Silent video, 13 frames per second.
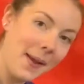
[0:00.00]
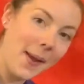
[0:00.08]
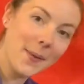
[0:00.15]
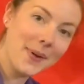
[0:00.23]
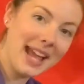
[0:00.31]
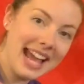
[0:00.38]

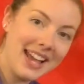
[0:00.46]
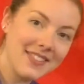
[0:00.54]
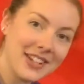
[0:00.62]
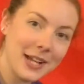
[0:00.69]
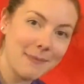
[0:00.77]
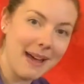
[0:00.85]
wave
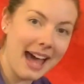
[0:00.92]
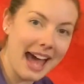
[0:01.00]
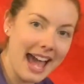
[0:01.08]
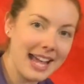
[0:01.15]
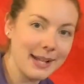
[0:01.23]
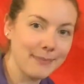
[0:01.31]

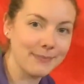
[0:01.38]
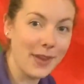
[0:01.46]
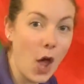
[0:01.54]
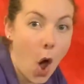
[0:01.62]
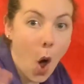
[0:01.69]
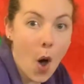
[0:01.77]
goodbye,
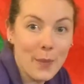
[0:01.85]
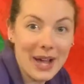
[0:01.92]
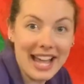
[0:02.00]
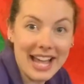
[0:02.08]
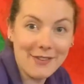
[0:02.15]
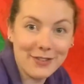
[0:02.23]

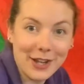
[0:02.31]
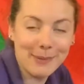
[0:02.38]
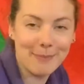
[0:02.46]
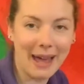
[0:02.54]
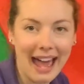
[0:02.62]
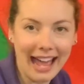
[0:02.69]
wave
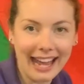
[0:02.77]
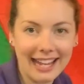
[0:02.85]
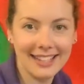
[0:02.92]
goodbye.